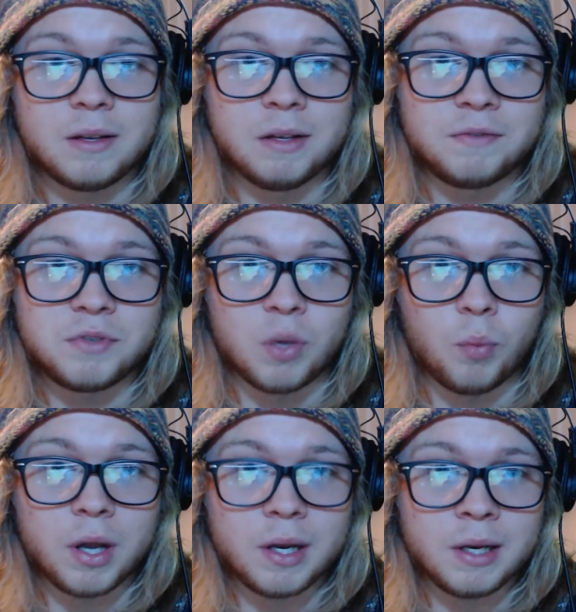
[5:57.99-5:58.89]
If
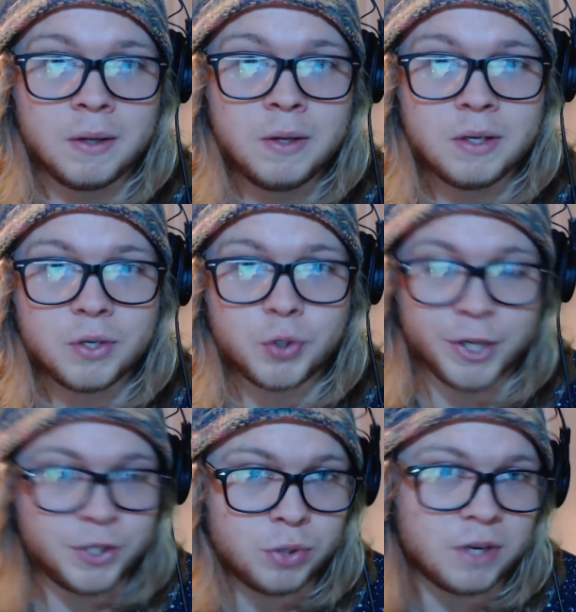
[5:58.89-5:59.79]
someone
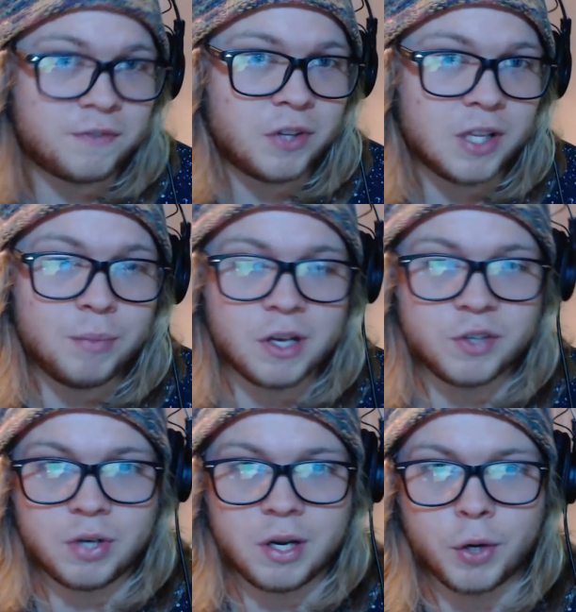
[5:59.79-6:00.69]
treats you differently
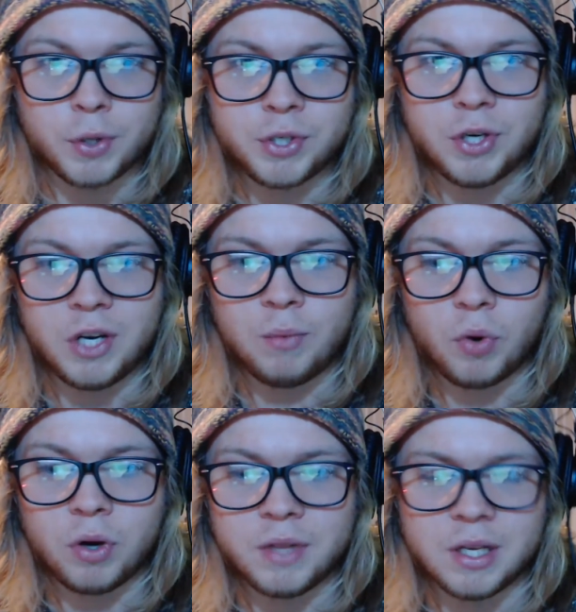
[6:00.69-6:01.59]
because you're not a Christian
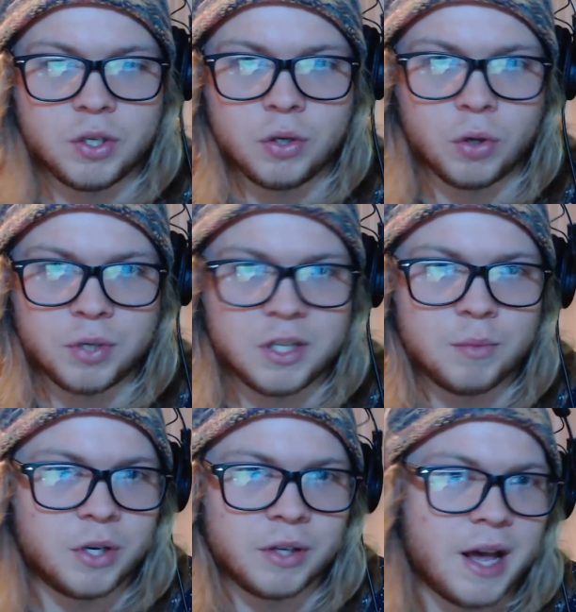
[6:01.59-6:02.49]
anymore, then you don't need
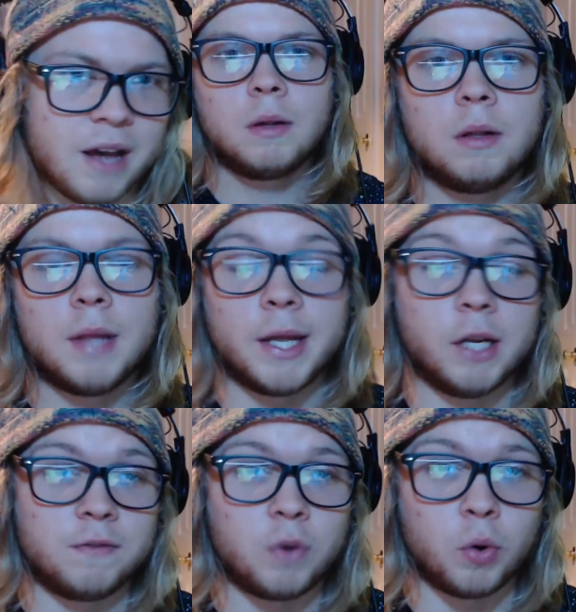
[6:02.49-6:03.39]
them in your life. That
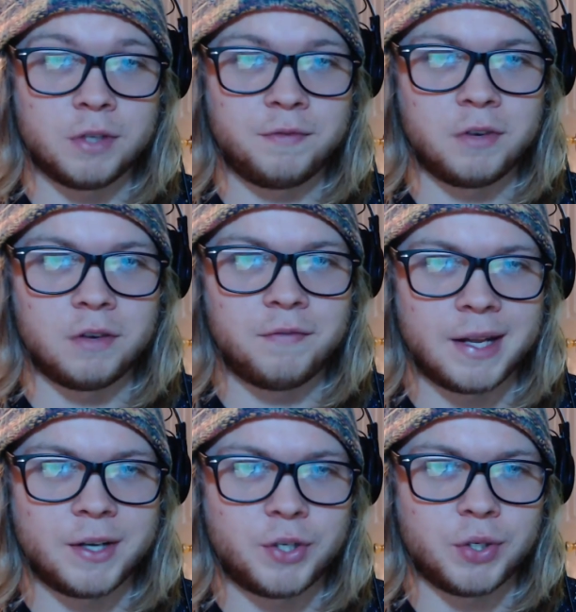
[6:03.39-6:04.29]
is, of course, if you're
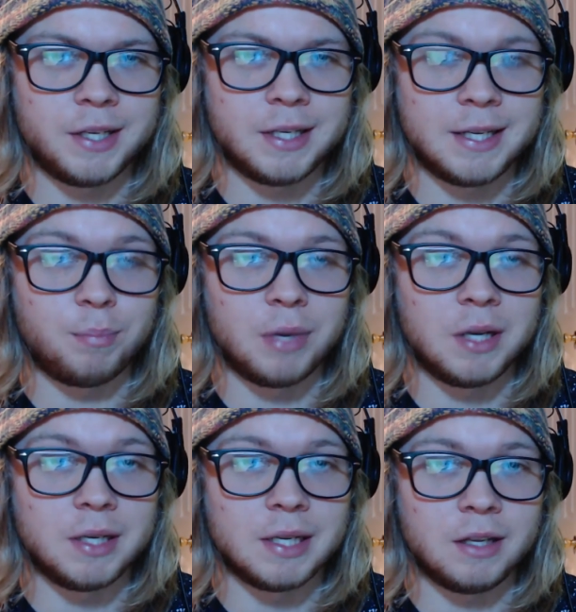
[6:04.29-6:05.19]
financially
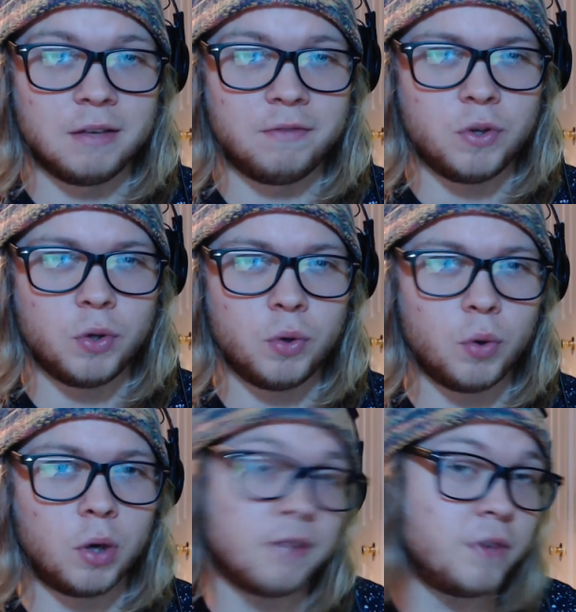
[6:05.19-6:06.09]
independent. If
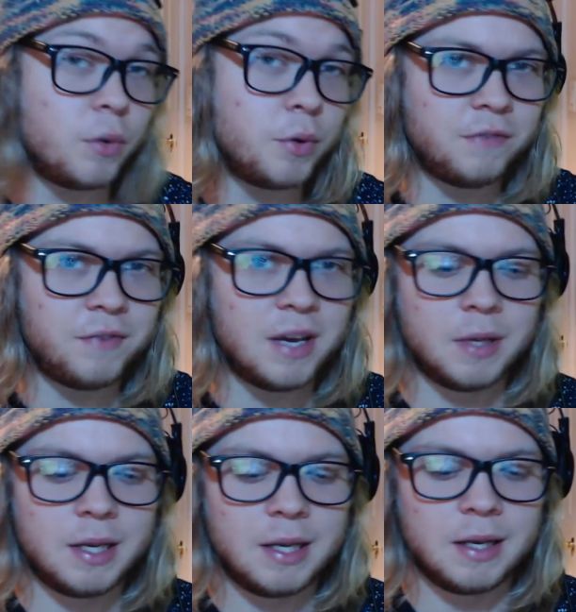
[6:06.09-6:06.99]
you are living with your
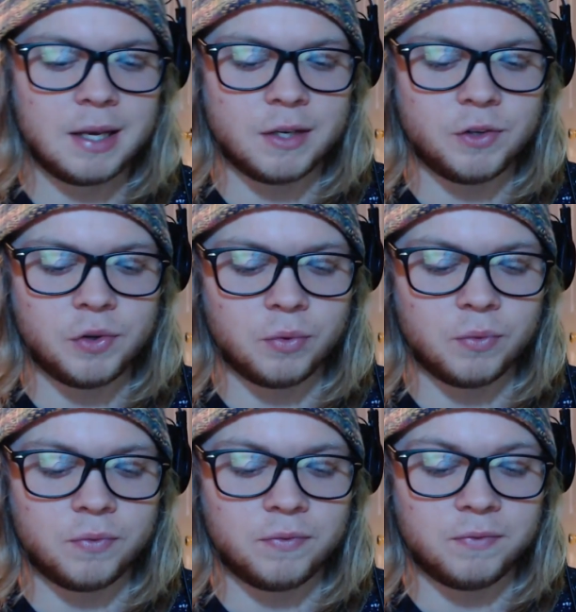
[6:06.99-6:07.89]
family and
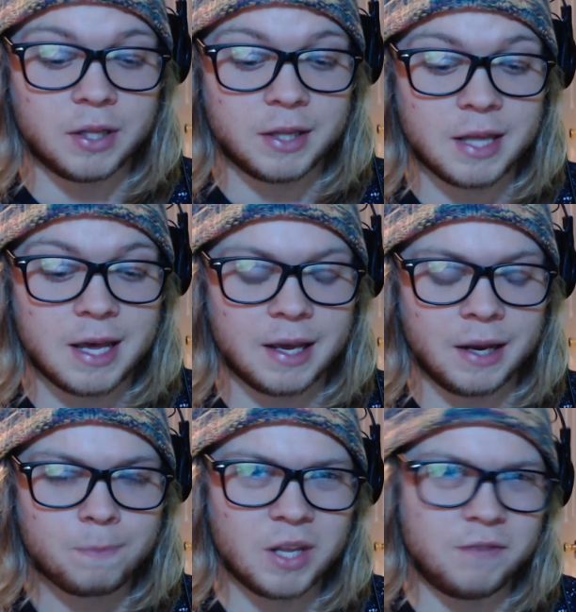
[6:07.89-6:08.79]
you feel
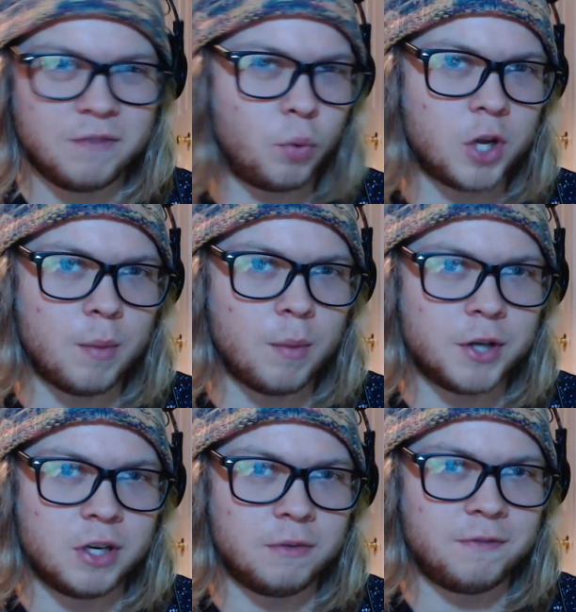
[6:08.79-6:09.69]
that if you were to come
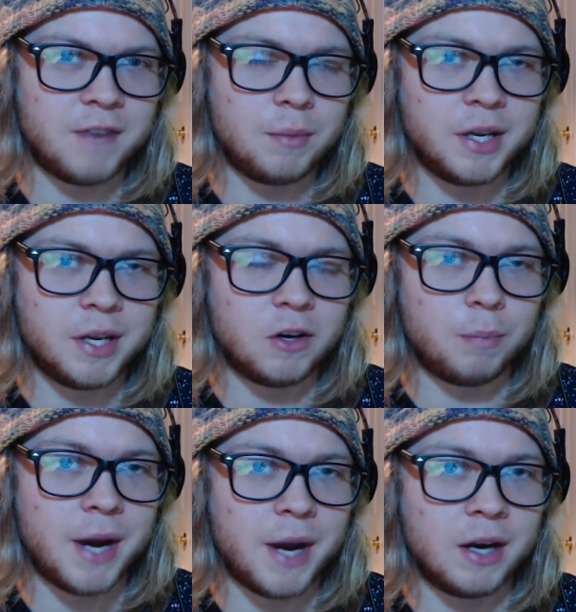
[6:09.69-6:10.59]
out to your family
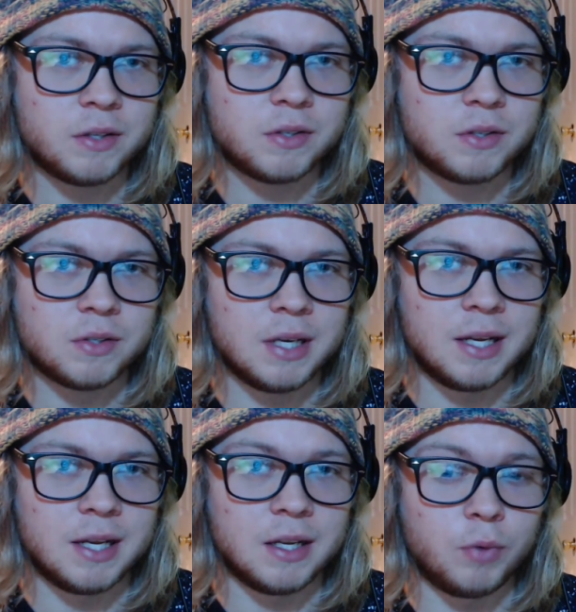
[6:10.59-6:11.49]
or parents
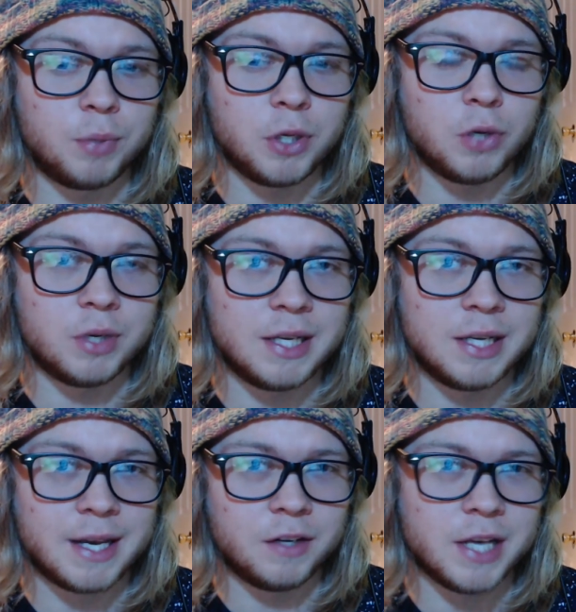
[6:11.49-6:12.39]
and it would put you in
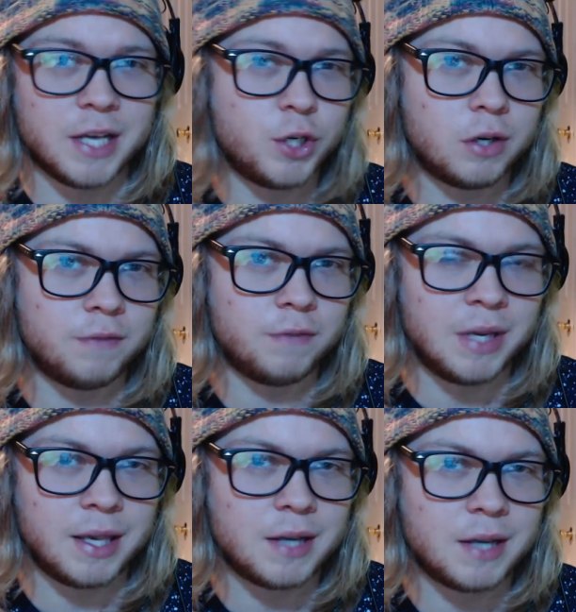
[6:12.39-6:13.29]
any kind of danger of
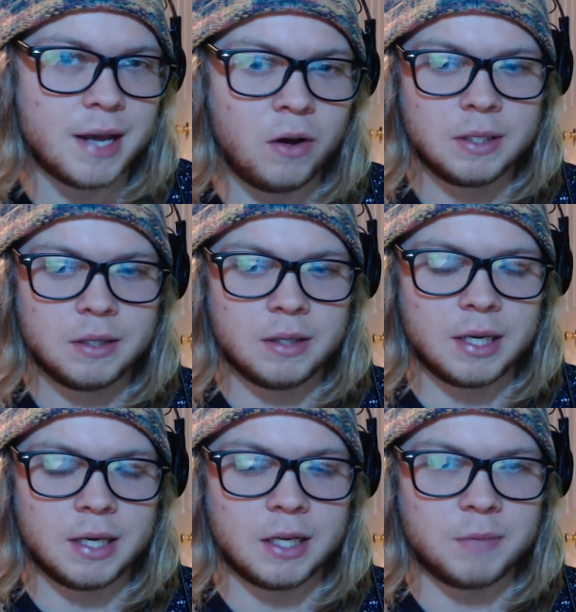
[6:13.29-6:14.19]
being kicked out,
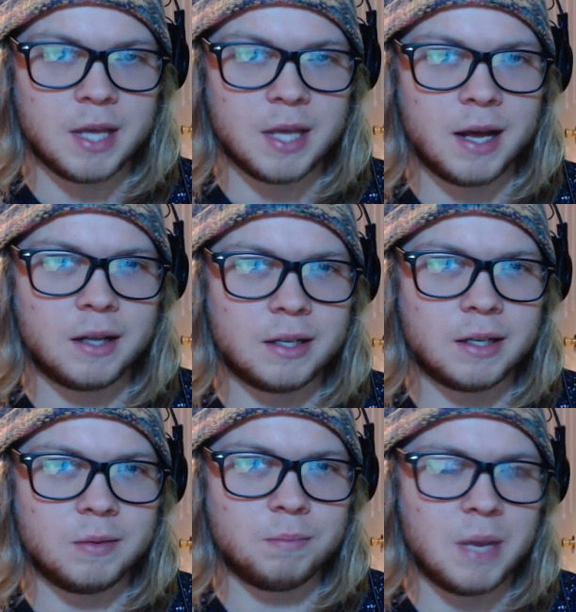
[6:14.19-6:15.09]
then yeah,
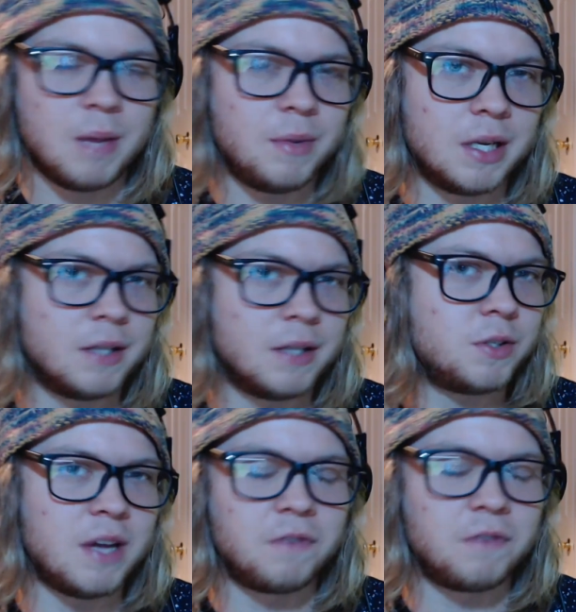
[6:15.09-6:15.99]
maybe it is
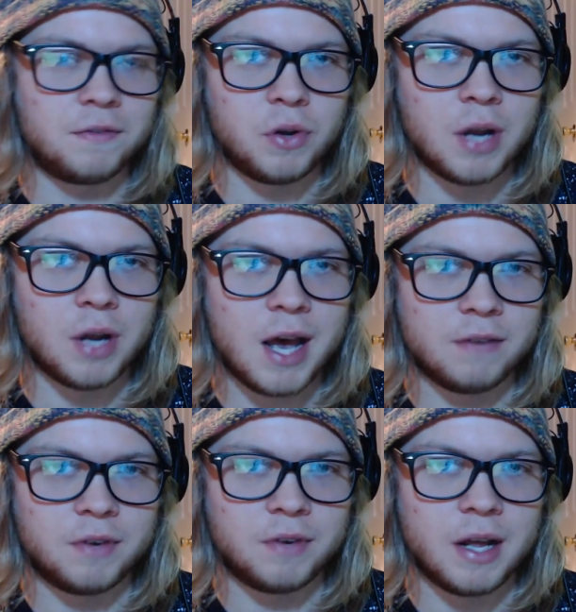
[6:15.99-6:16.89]
safer for you to hide
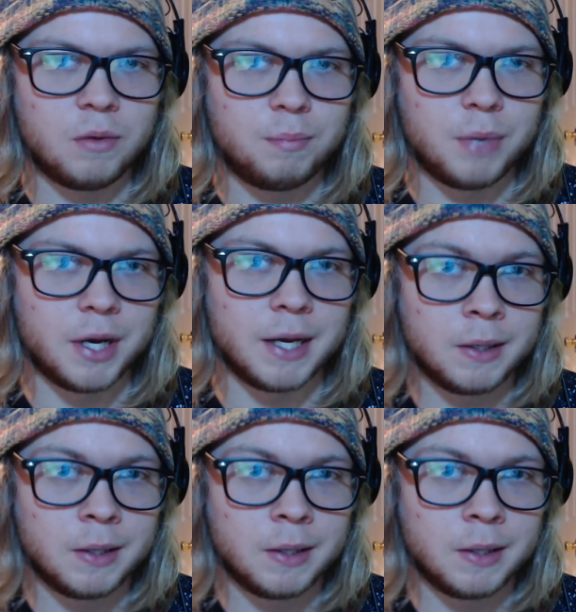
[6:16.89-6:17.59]
it for now. But